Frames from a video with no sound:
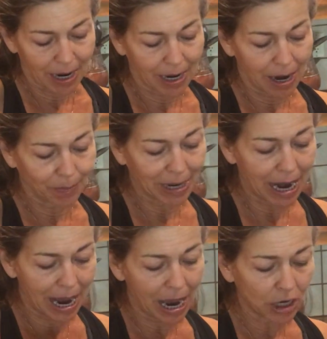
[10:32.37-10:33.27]
and I'm going
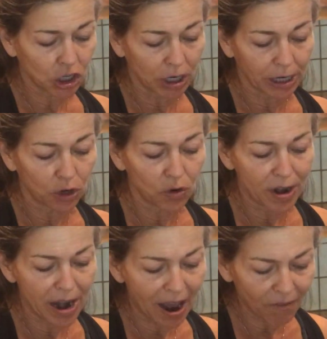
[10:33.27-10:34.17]
to actually, you
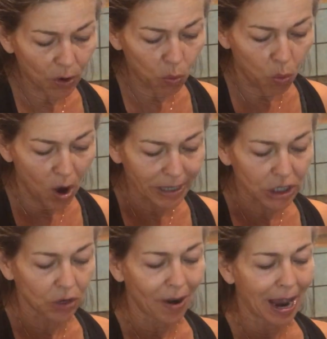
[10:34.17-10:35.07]
never want
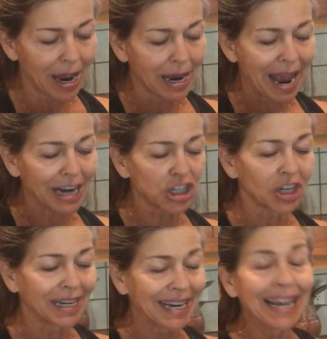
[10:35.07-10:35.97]
to
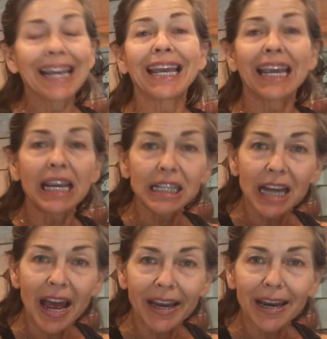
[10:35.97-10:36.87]
actually heat
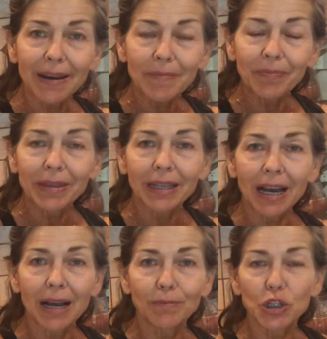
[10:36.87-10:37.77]
honey
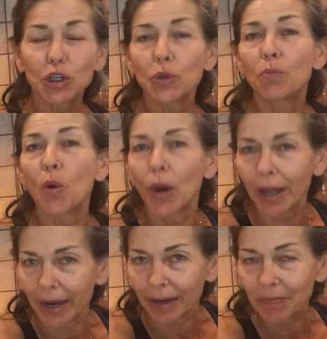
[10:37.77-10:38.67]
to
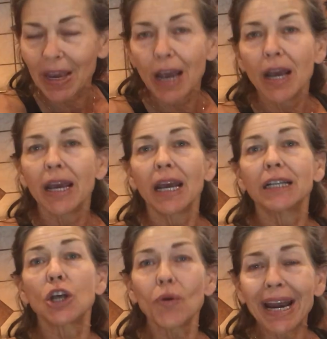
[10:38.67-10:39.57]
boiling.
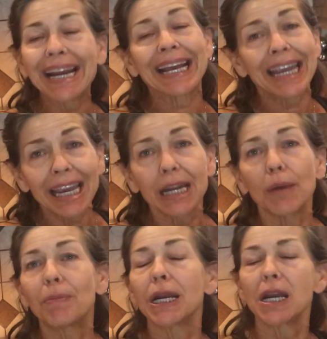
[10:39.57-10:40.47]
It's okay to heat
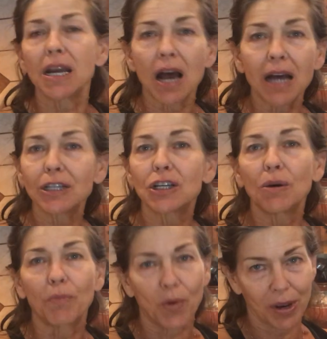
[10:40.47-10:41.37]
it, but not
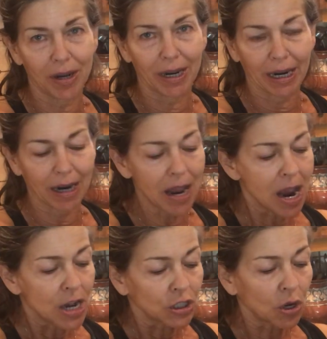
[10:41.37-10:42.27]
to boiling.
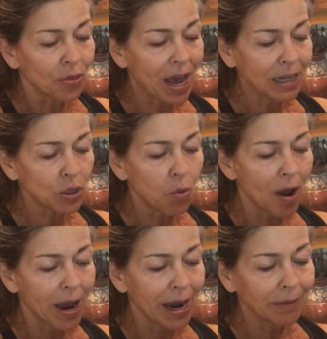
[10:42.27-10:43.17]
So that's
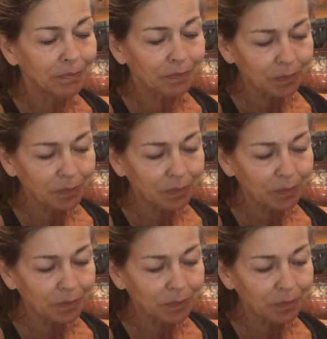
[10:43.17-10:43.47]
why